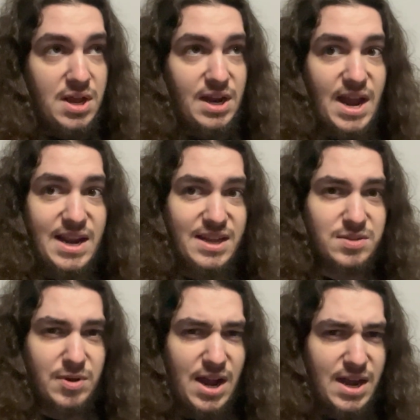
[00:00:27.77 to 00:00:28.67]
kind of get
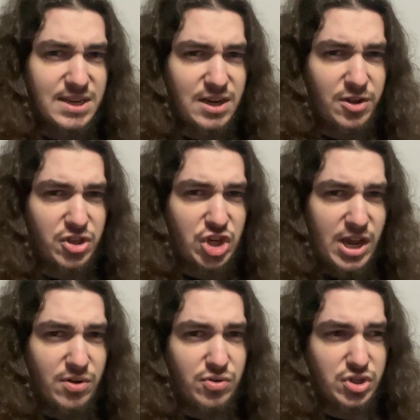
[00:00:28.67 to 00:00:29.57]
some content on the
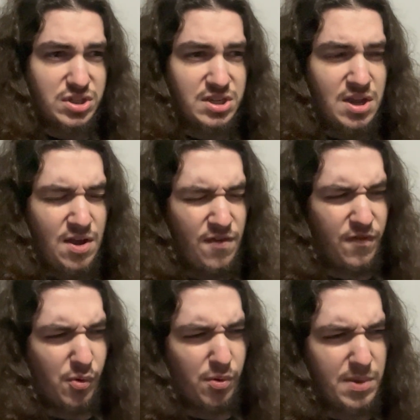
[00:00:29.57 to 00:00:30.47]
channel just
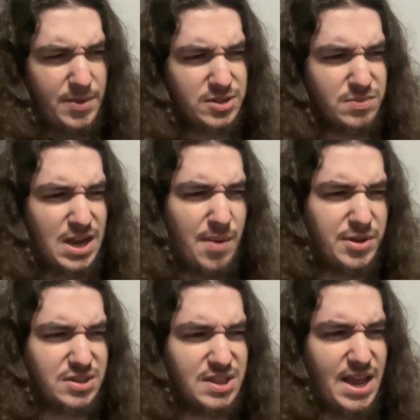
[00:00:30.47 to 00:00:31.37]
for maybe some
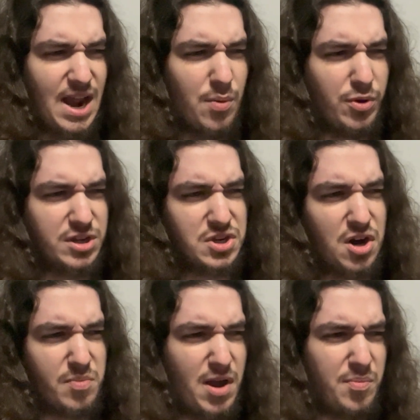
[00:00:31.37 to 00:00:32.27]
topics that I want to
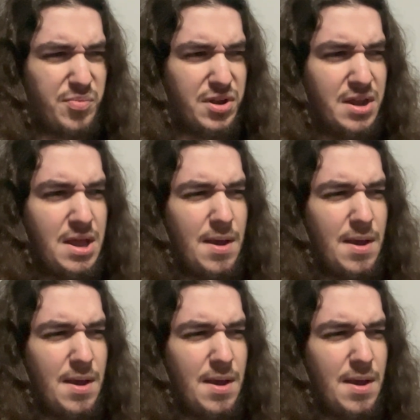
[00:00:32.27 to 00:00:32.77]
talk about but